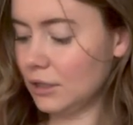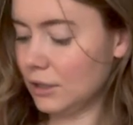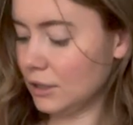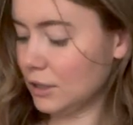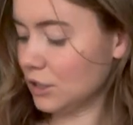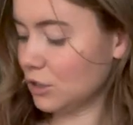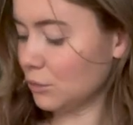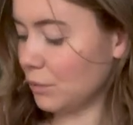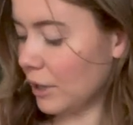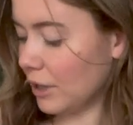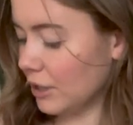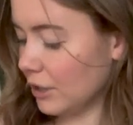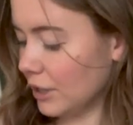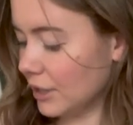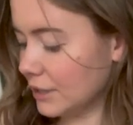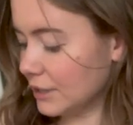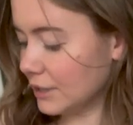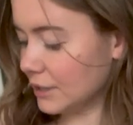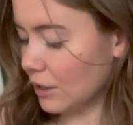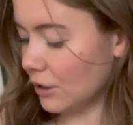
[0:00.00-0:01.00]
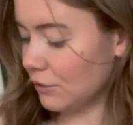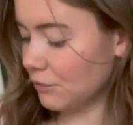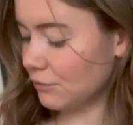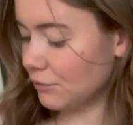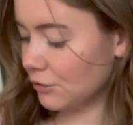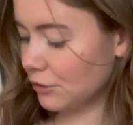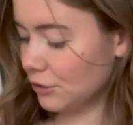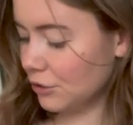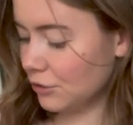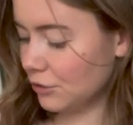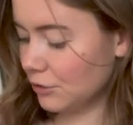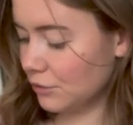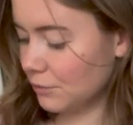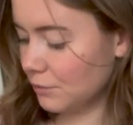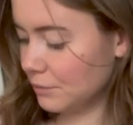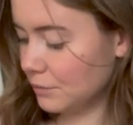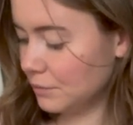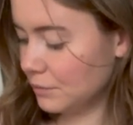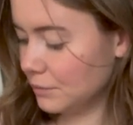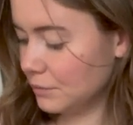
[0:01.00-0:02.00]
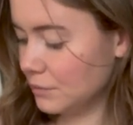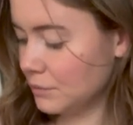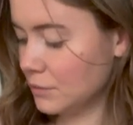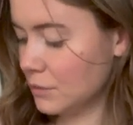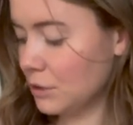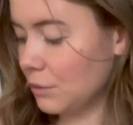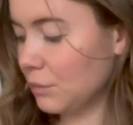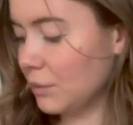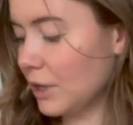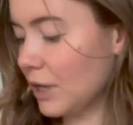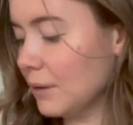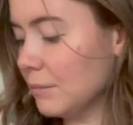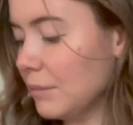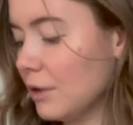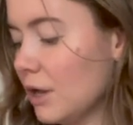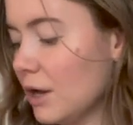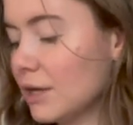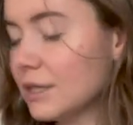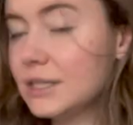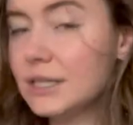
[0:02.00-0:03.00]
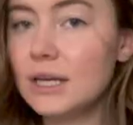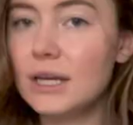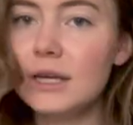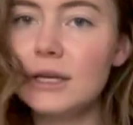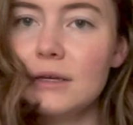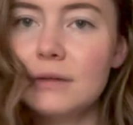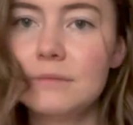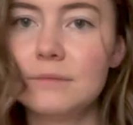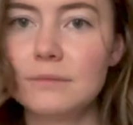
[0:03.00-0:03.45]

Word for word: sweater itself grew when I blocked it.